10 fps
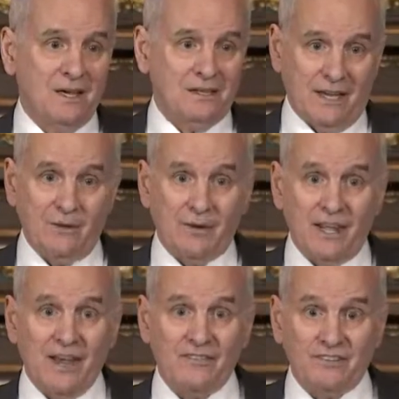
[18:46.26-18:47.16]
anyway, they
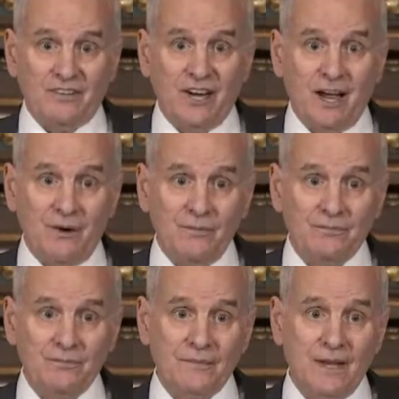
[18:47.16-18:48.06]
have it for now,
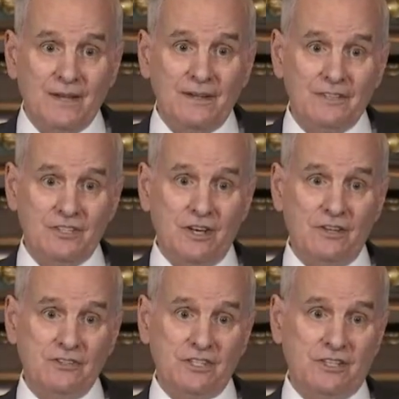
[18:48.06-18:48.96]
and that's
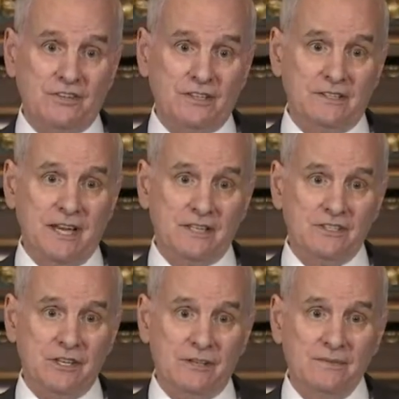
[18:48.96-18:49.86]
another significant tax
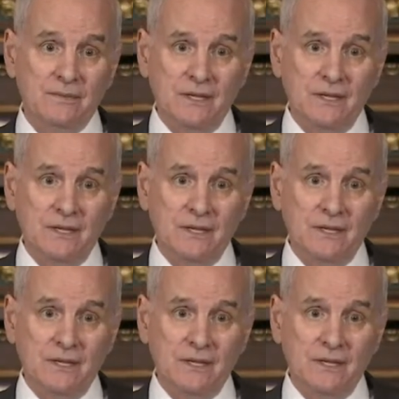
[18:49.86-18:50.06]
cut.